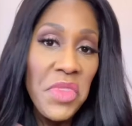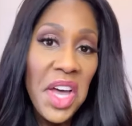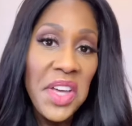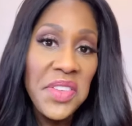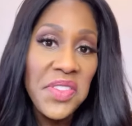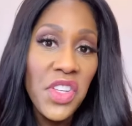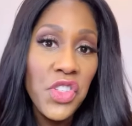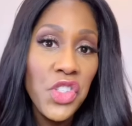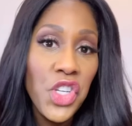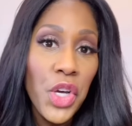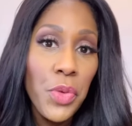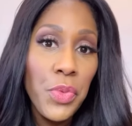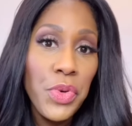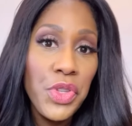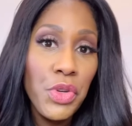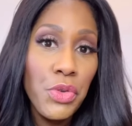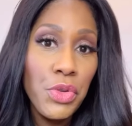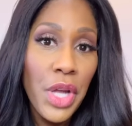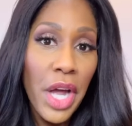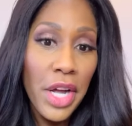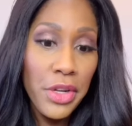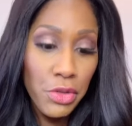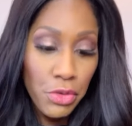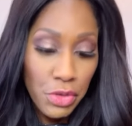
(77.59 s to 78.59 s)
I say check with your
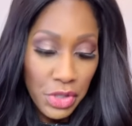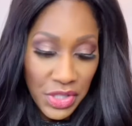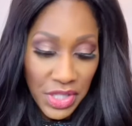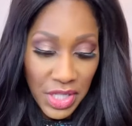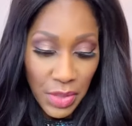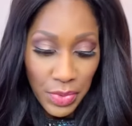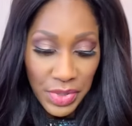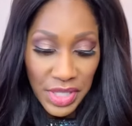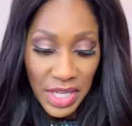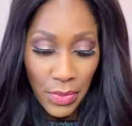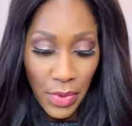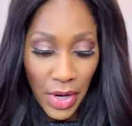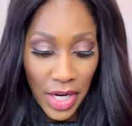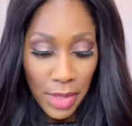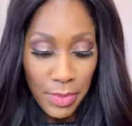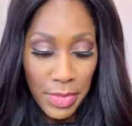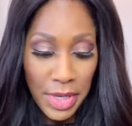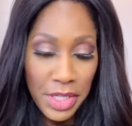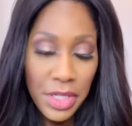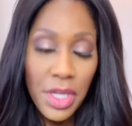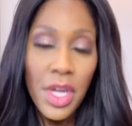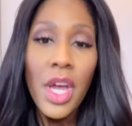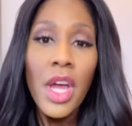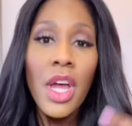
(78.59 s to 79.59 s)
doctor to see what they
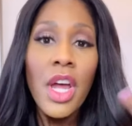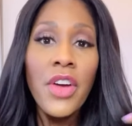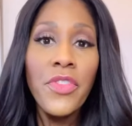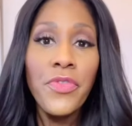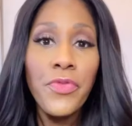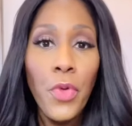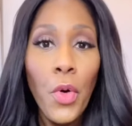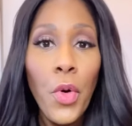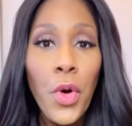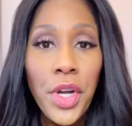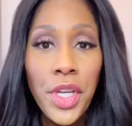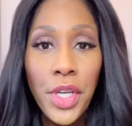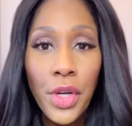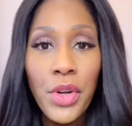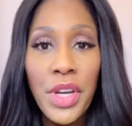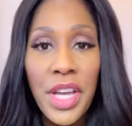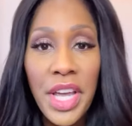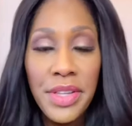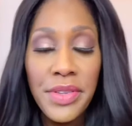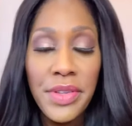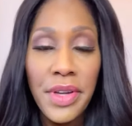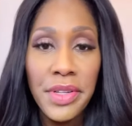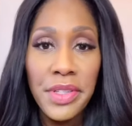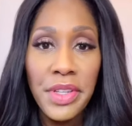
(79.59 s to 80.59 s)
recommend. For your
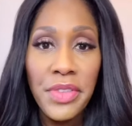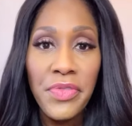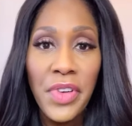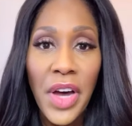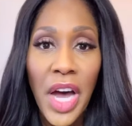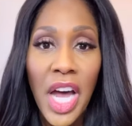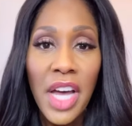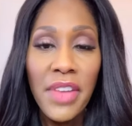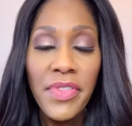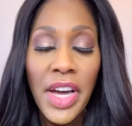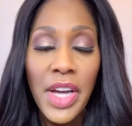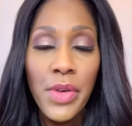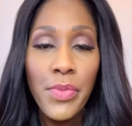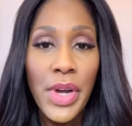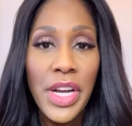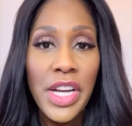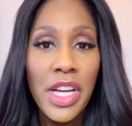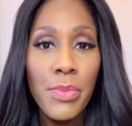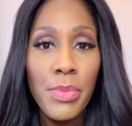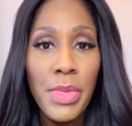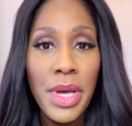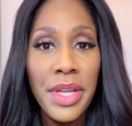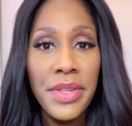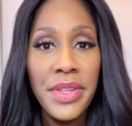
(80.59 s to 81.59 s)
N95, I
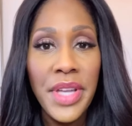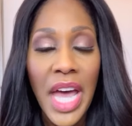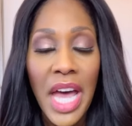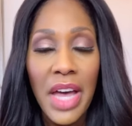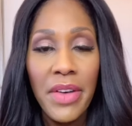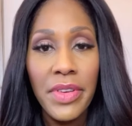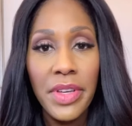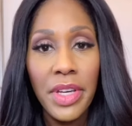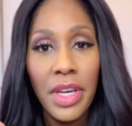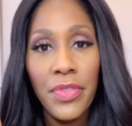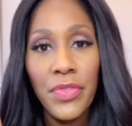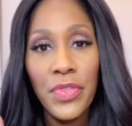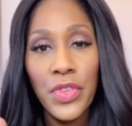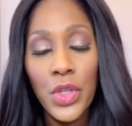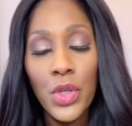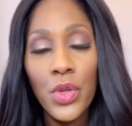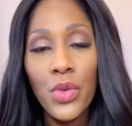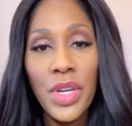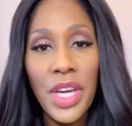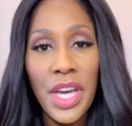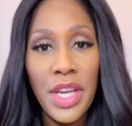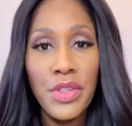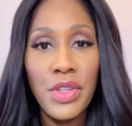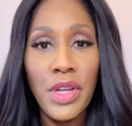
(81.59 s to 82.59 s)
recommend having a
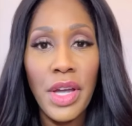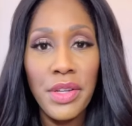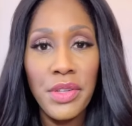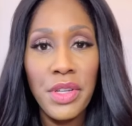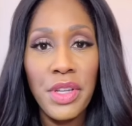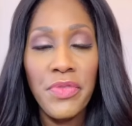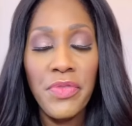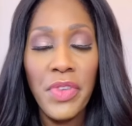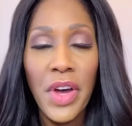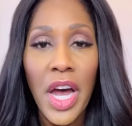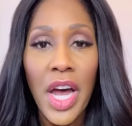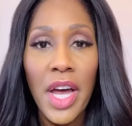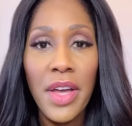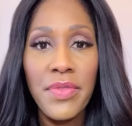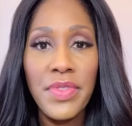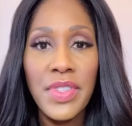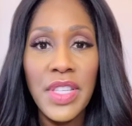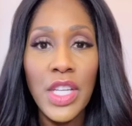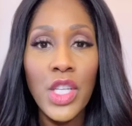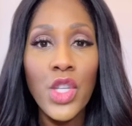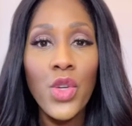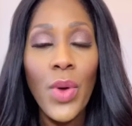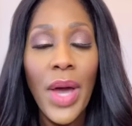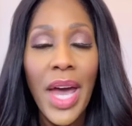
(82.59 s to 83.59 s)
few N95s
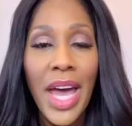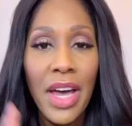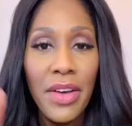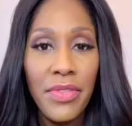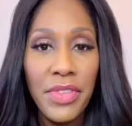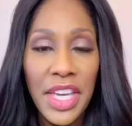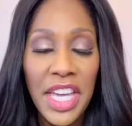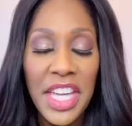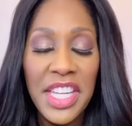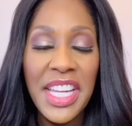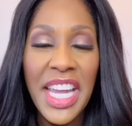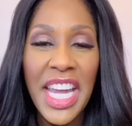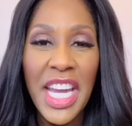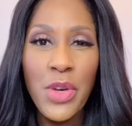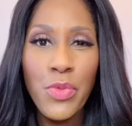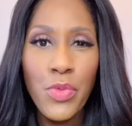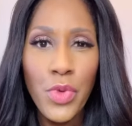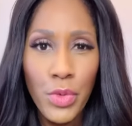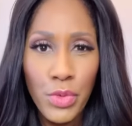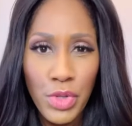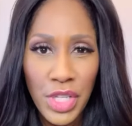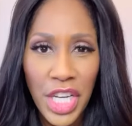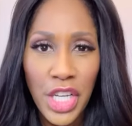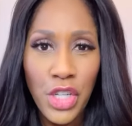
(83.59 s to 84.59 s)
that you have in a
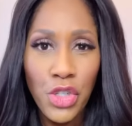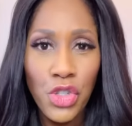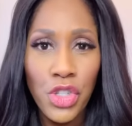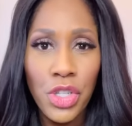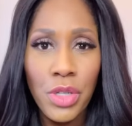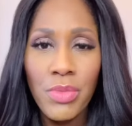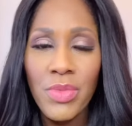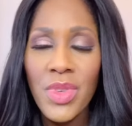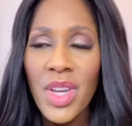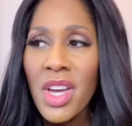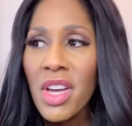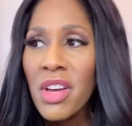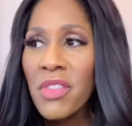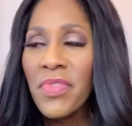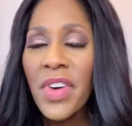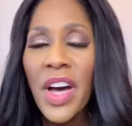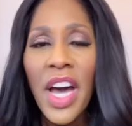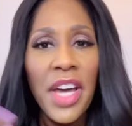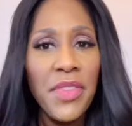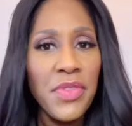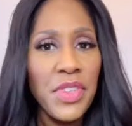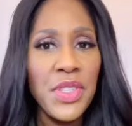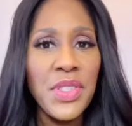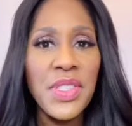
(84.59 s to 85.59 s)
rotation,
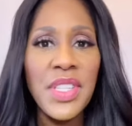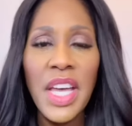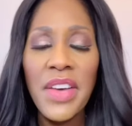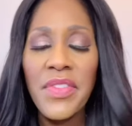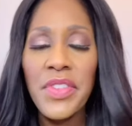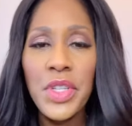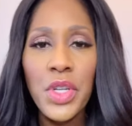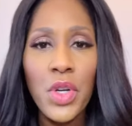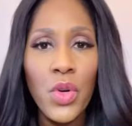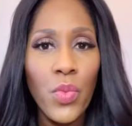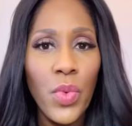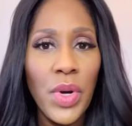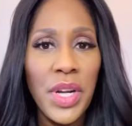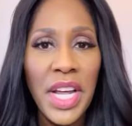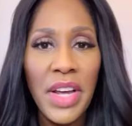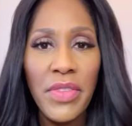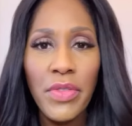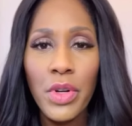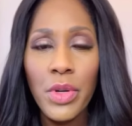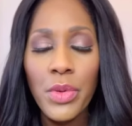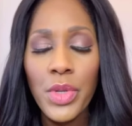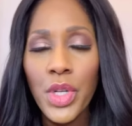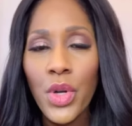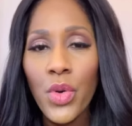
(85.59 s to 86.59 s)
five to seven or
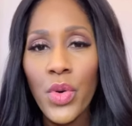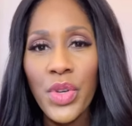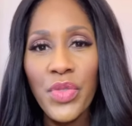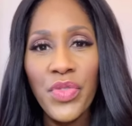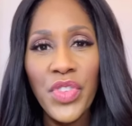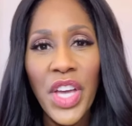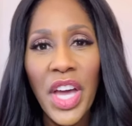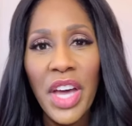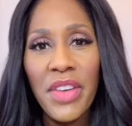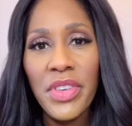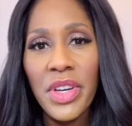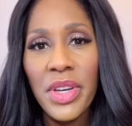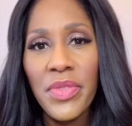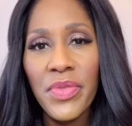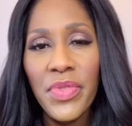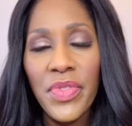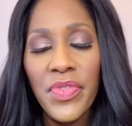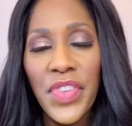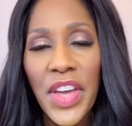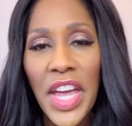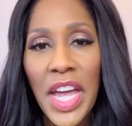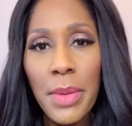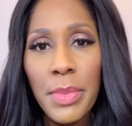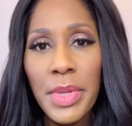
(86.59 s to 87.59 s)
whatever. You know, if you have a
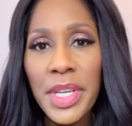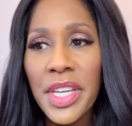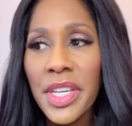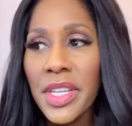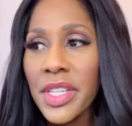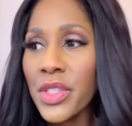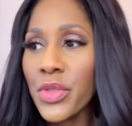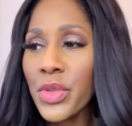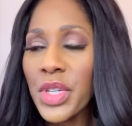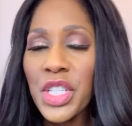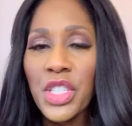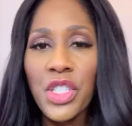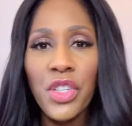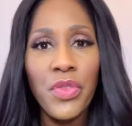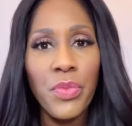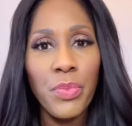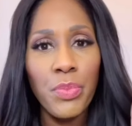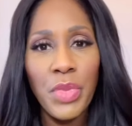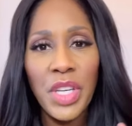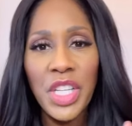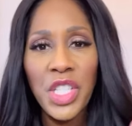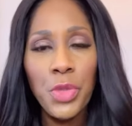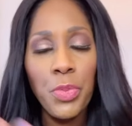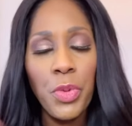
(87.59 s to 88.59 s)
family, you know, each of
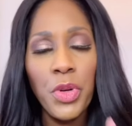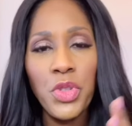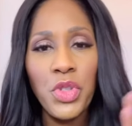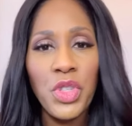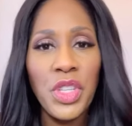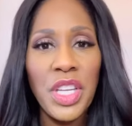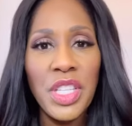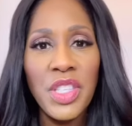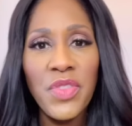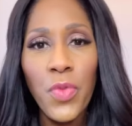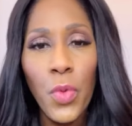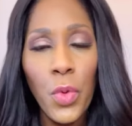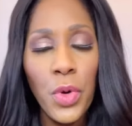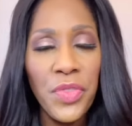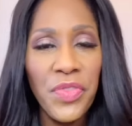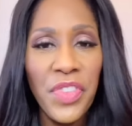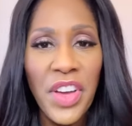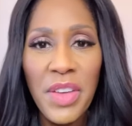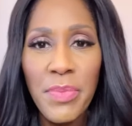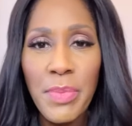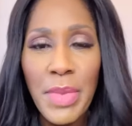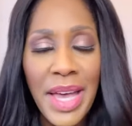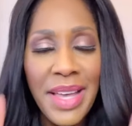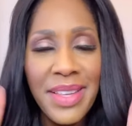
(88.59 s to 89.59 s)
them, each person gets four to
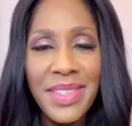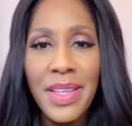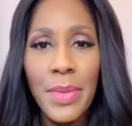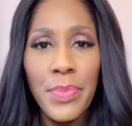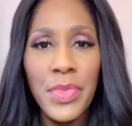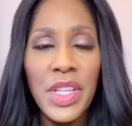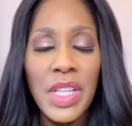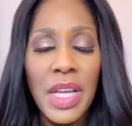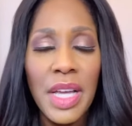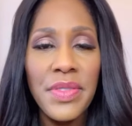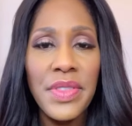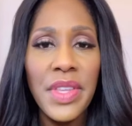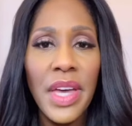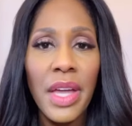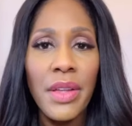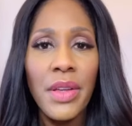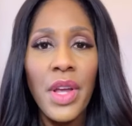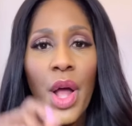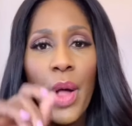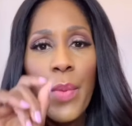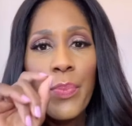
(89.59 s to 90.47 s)
five masks, something like that.